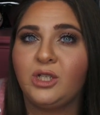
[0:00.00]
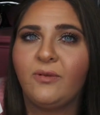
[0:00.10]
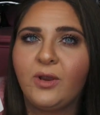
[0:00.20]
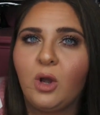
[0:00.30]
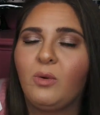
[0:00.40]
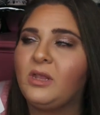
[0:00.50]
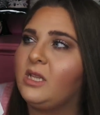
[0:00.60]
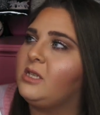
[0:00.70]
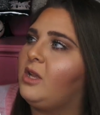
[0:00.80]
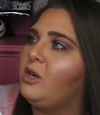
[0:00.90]
So if you don't want
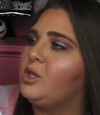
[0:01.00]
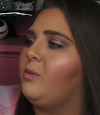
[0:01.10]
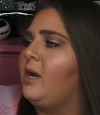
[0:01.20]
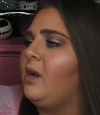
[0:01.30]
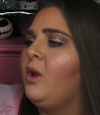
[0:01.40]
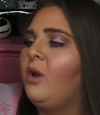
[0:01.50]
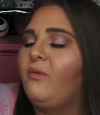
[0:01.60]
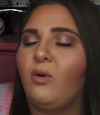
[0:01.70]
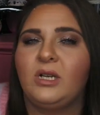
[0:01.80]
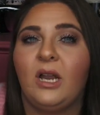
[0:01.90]
this larger one
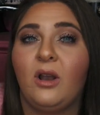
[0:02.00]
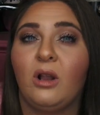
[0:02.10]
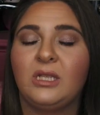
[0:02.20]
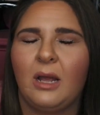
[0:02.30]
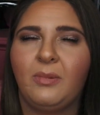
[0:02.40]
for $10,